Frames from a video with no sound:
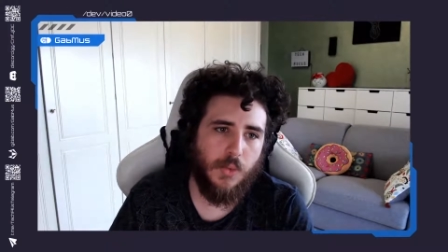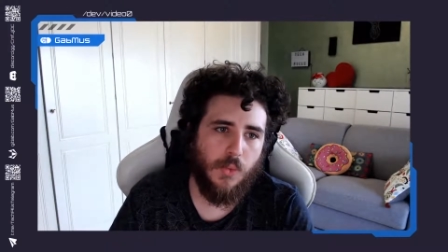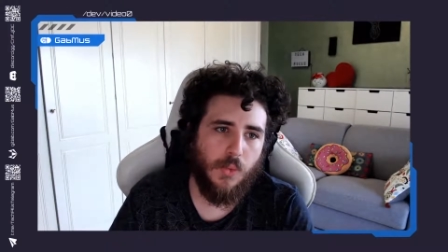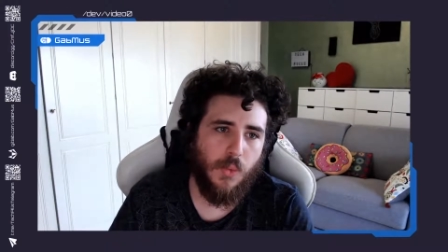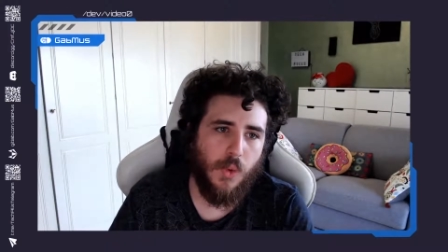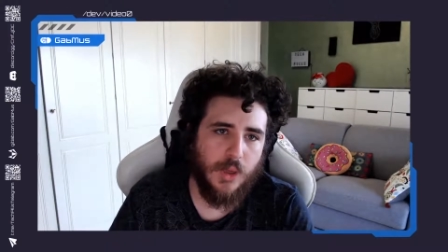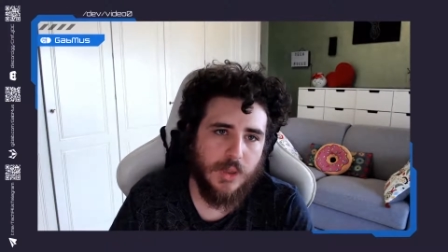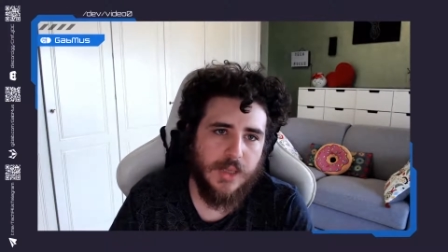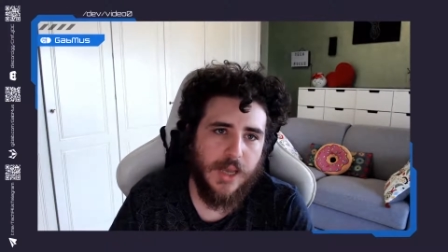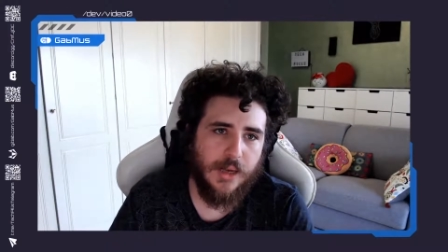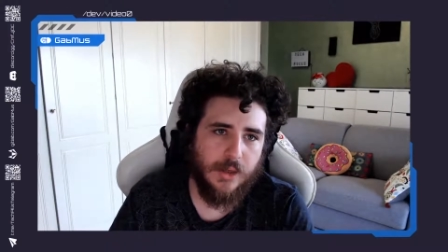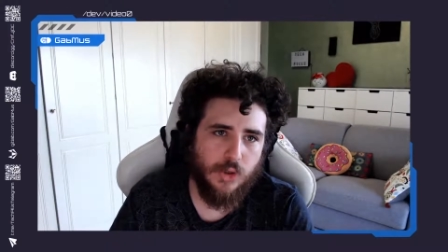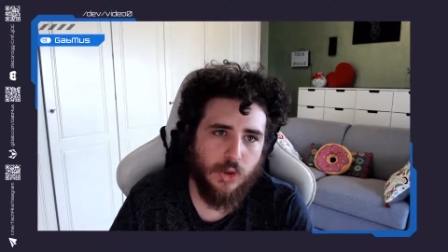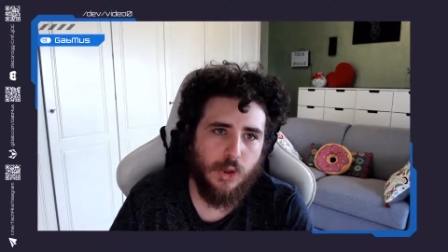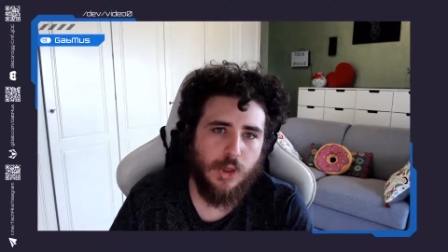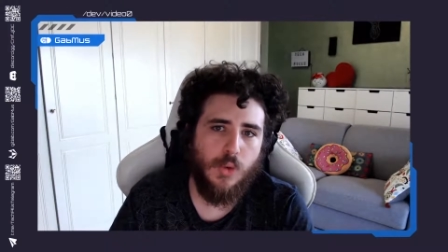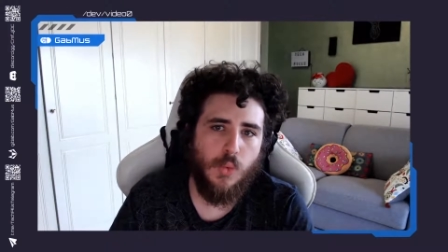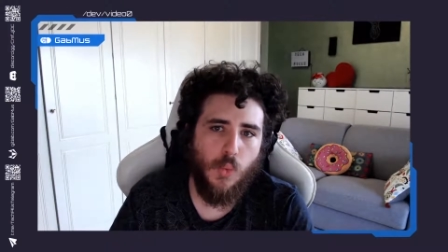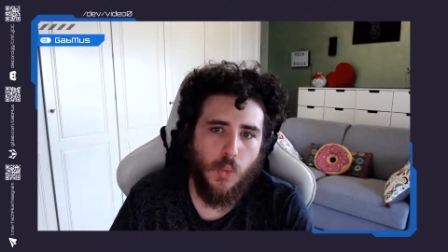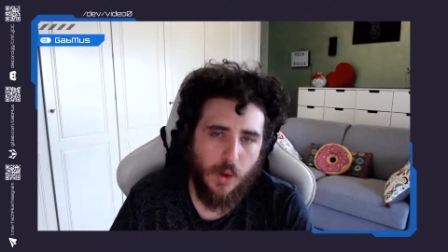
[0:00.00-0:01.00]
was
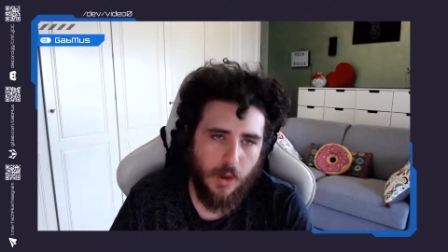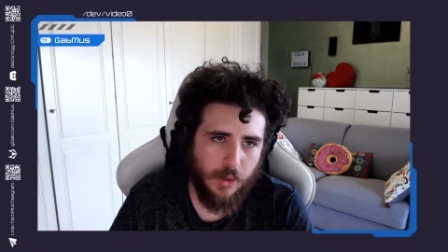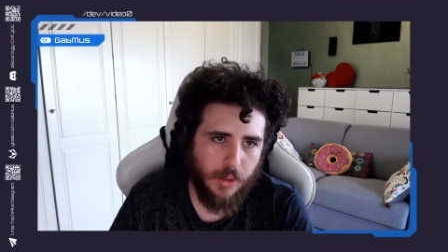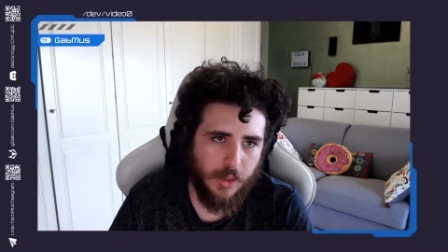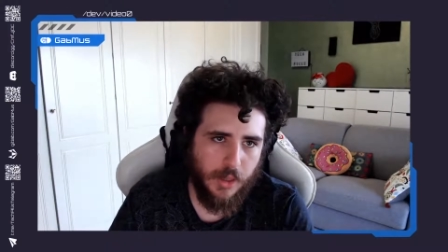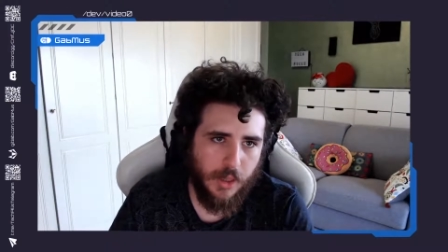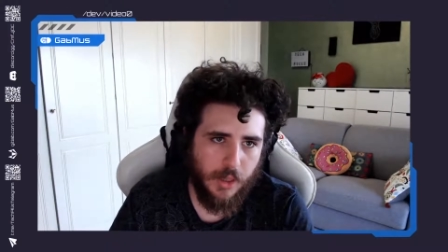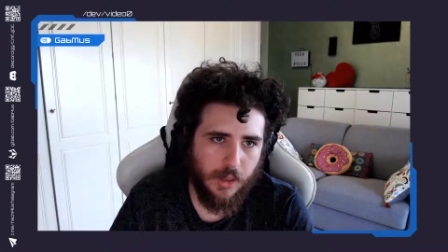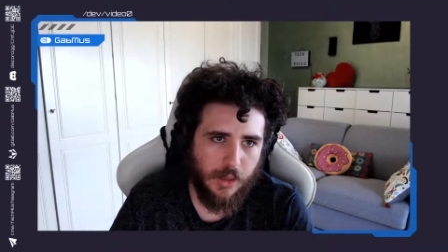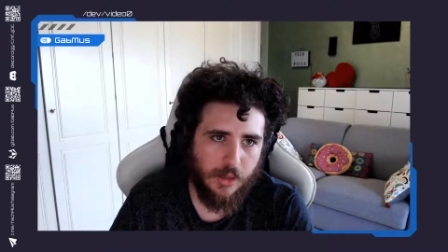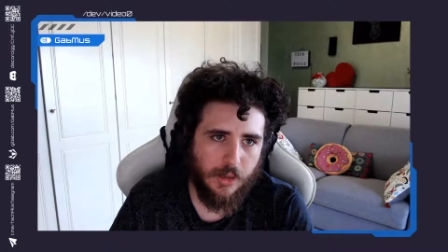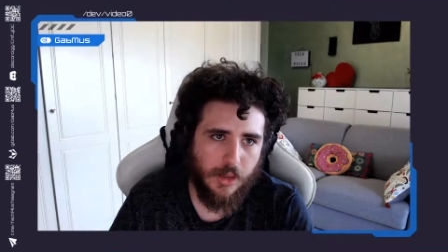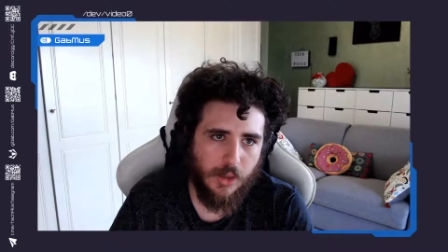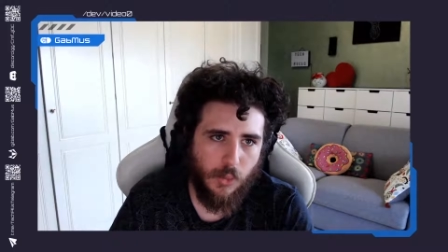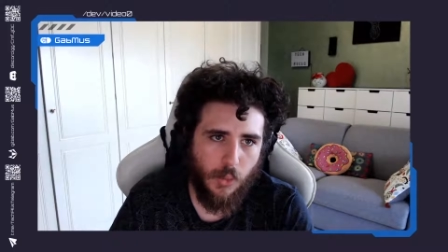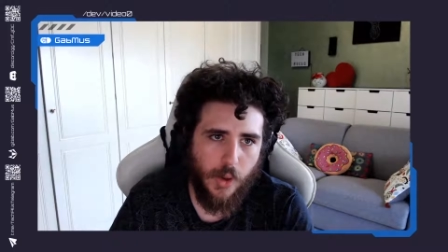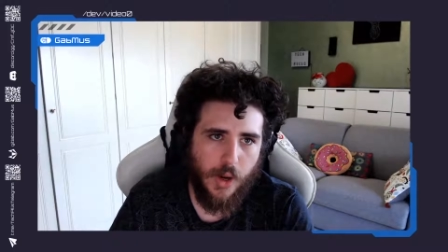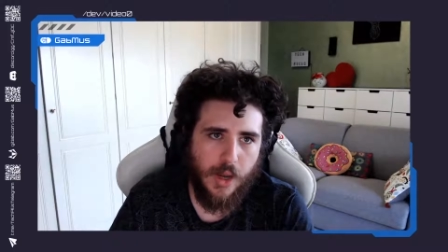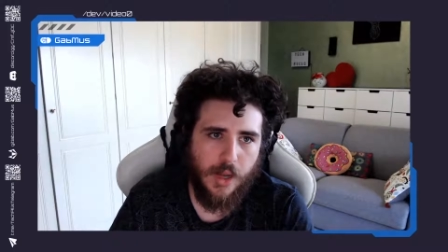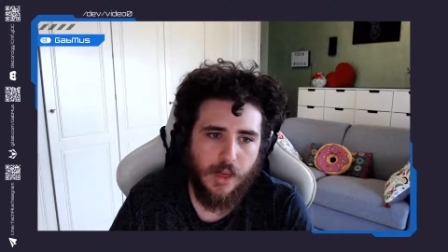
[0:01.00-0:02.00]
actually working the
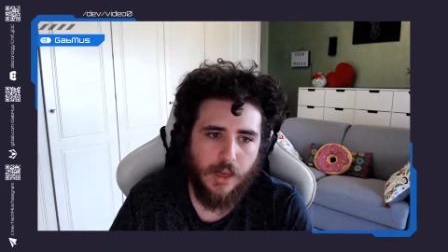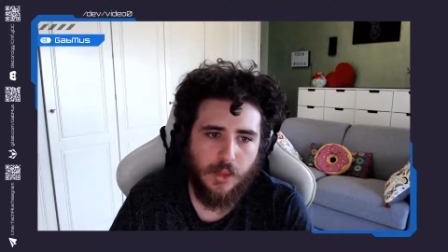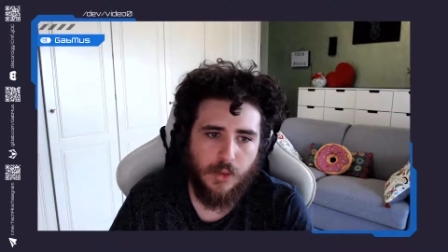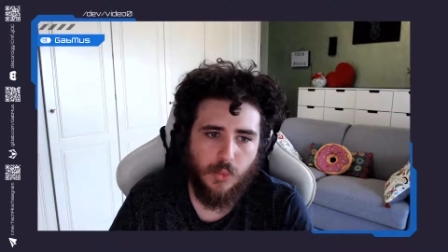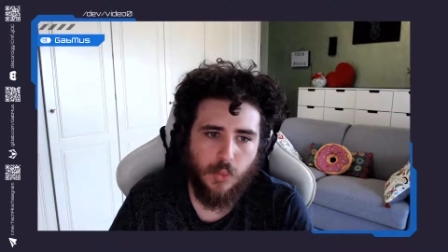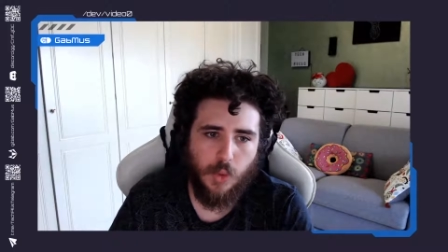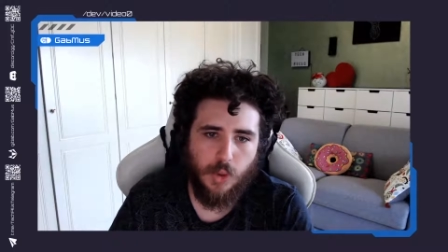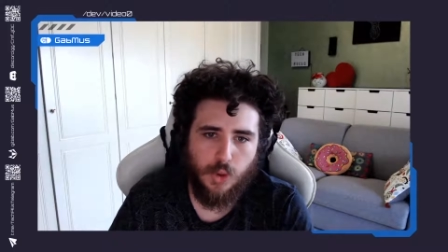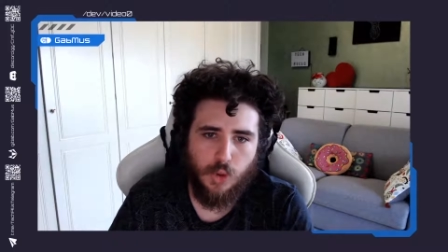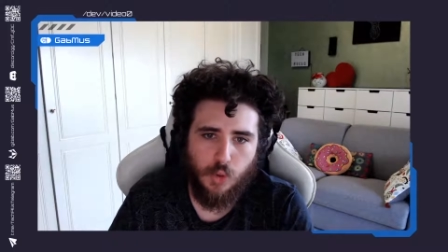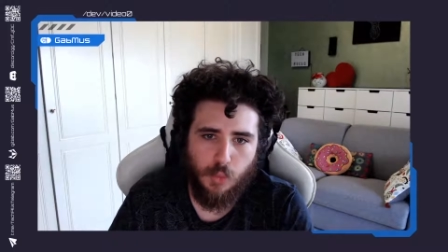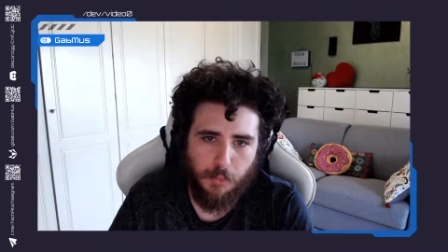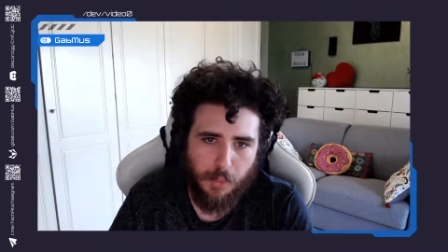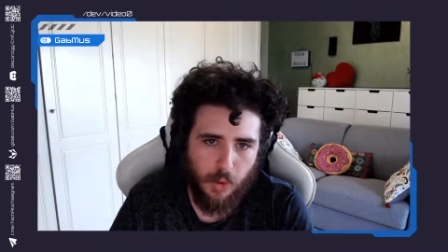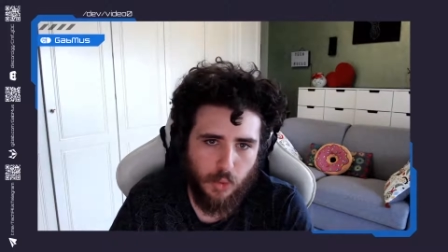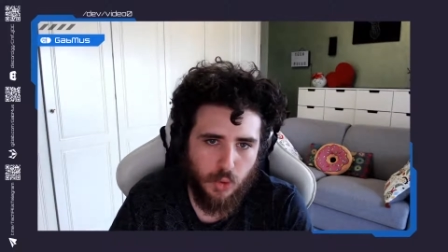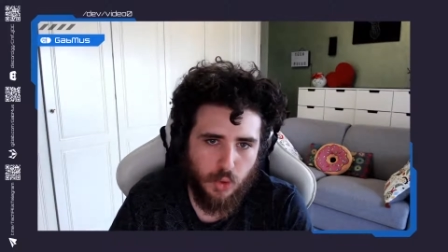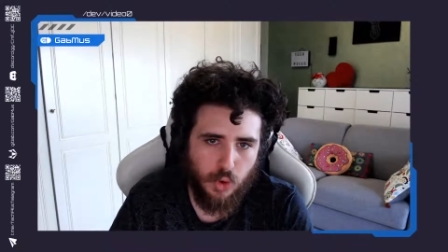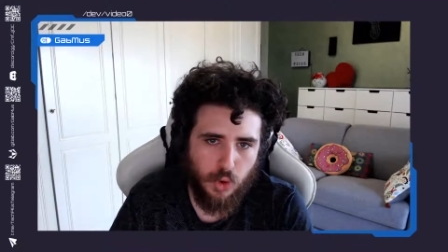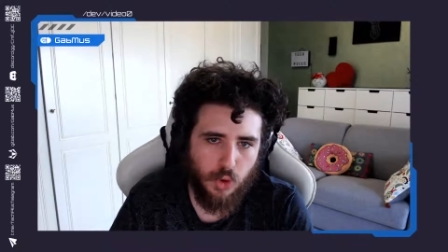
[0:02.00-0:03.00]
way it was
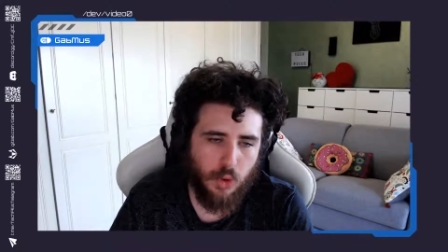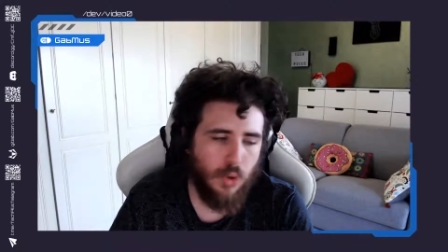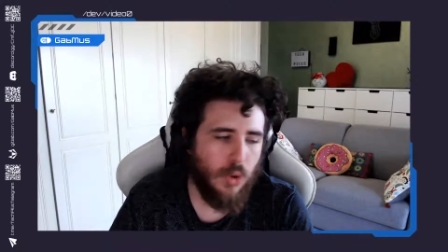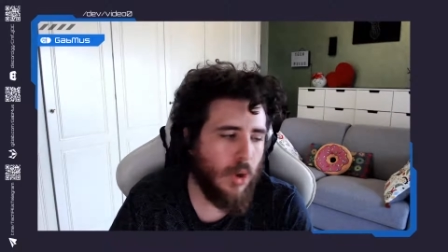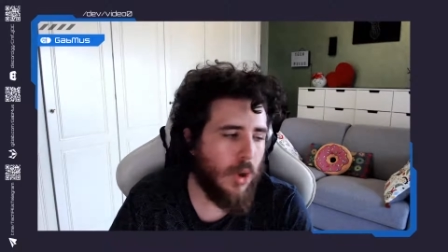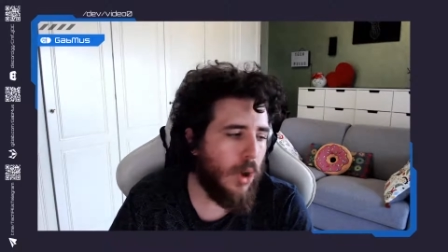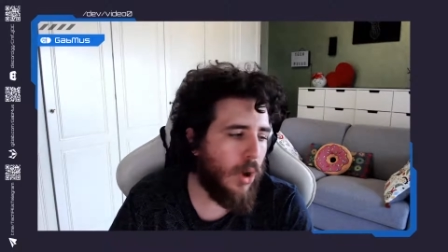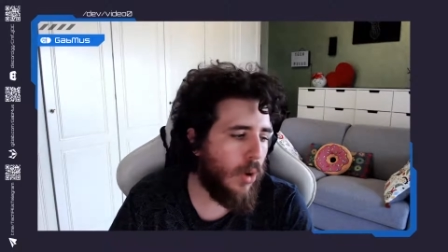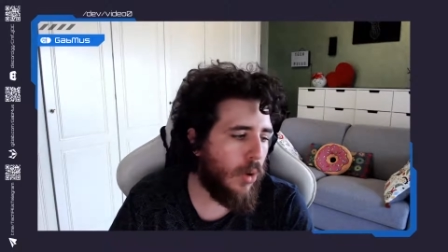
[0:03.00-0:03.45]
supposed to,